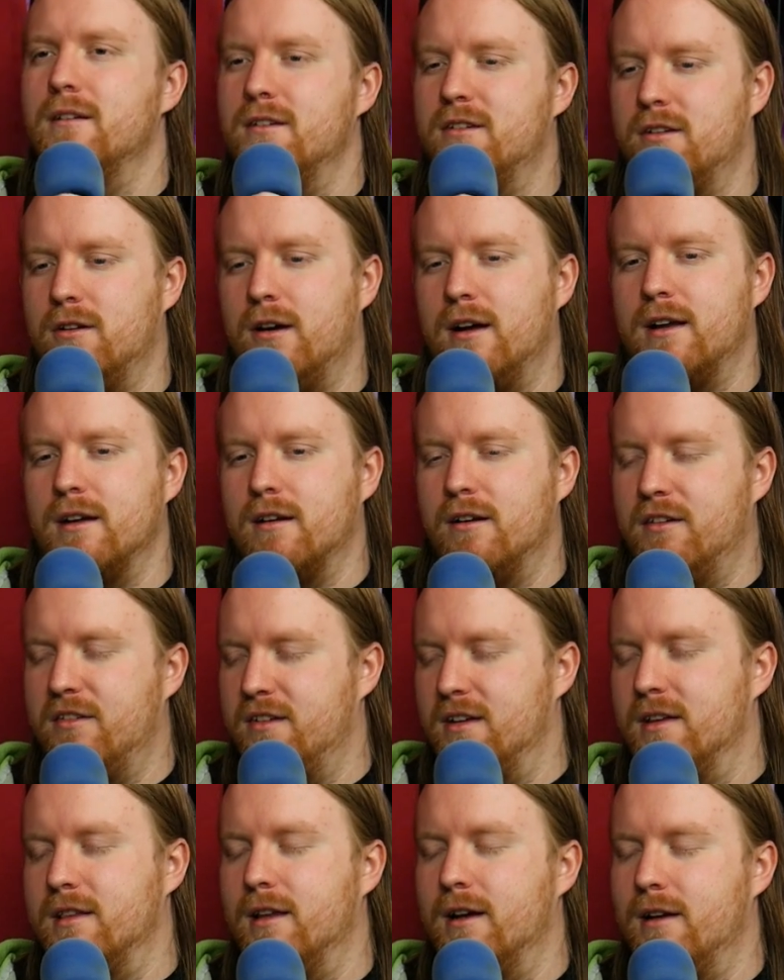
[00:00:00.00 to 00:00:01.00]
that. So I can
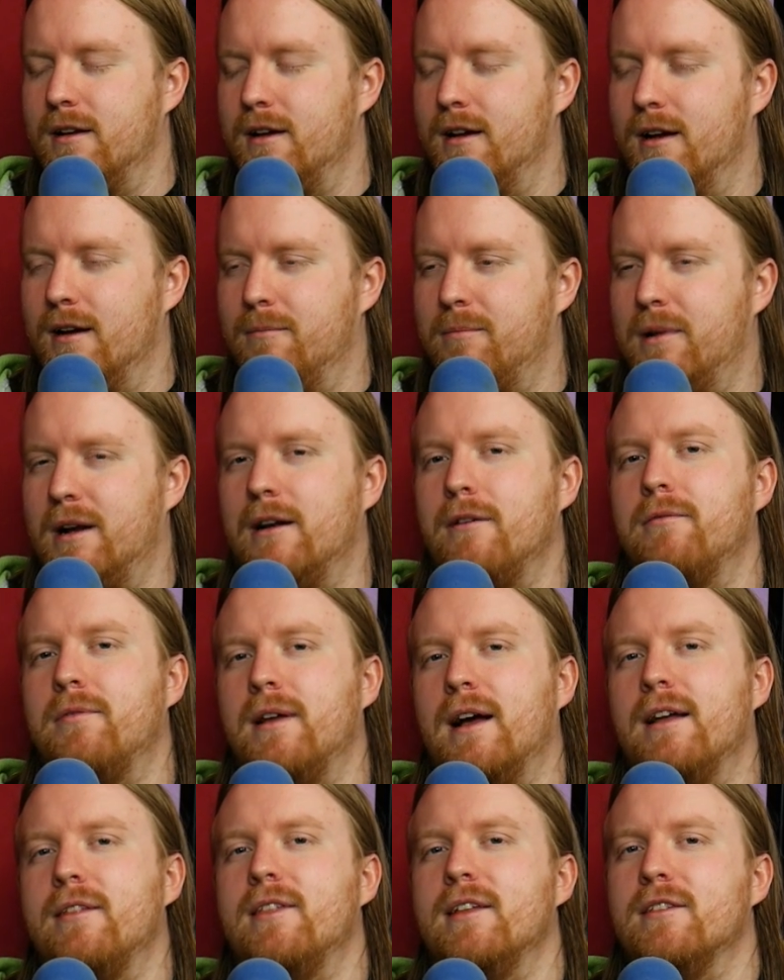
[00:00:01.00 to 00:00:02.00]
understand that. Yeah. But I don't.
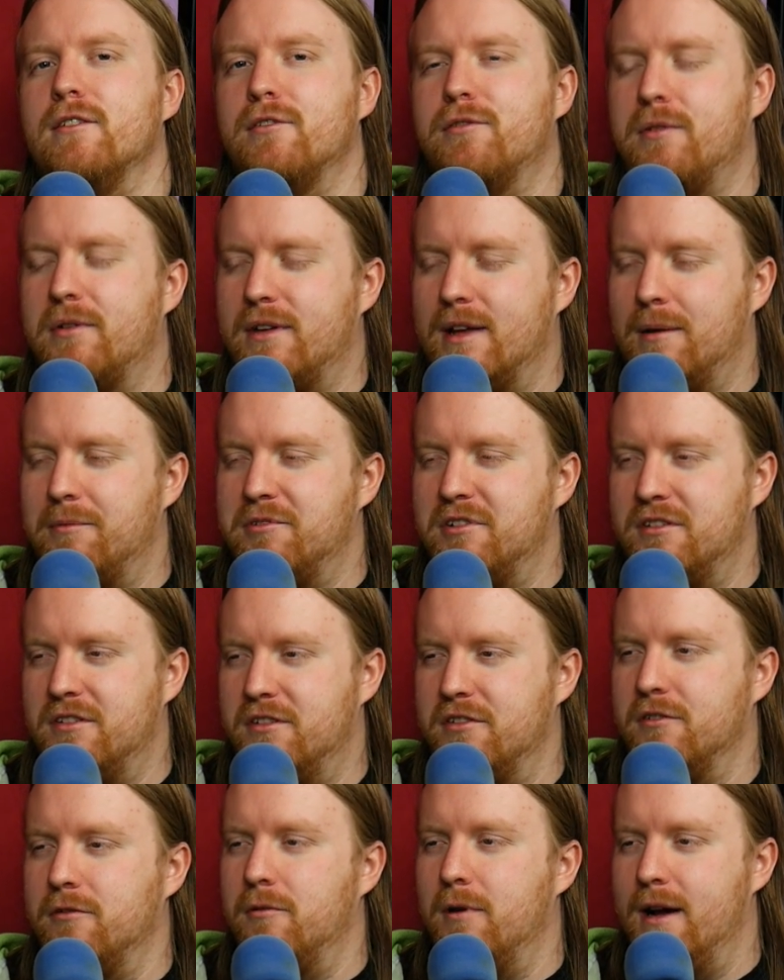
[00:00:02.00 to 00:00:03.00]
Th- I think there's redemption.
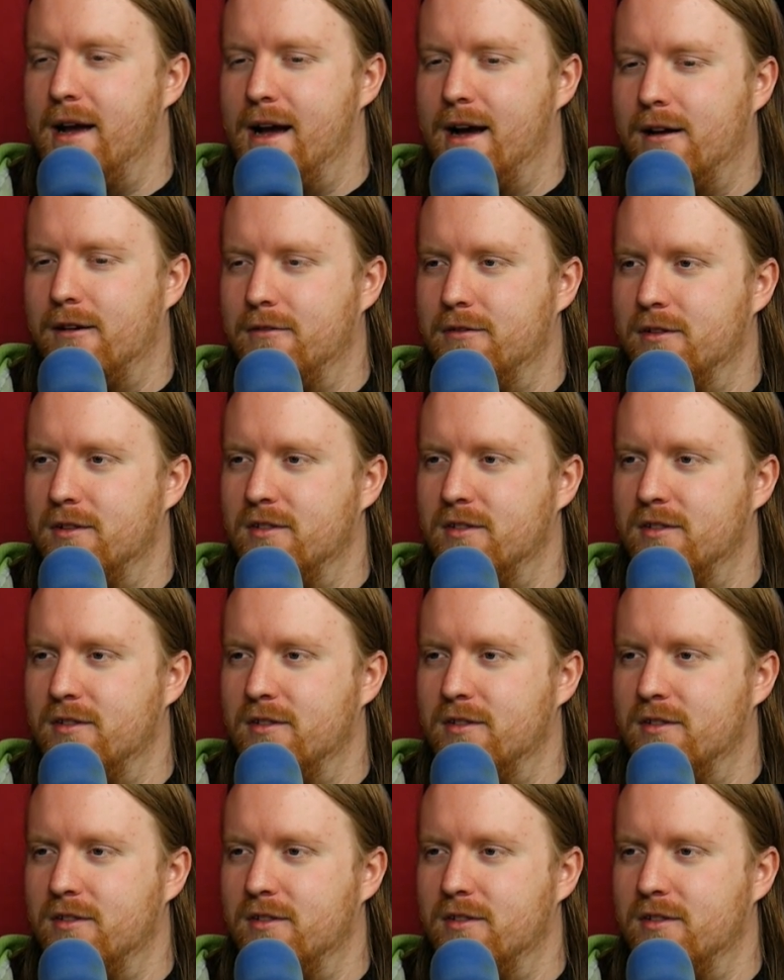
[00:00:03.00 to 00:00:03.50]
There's a way out of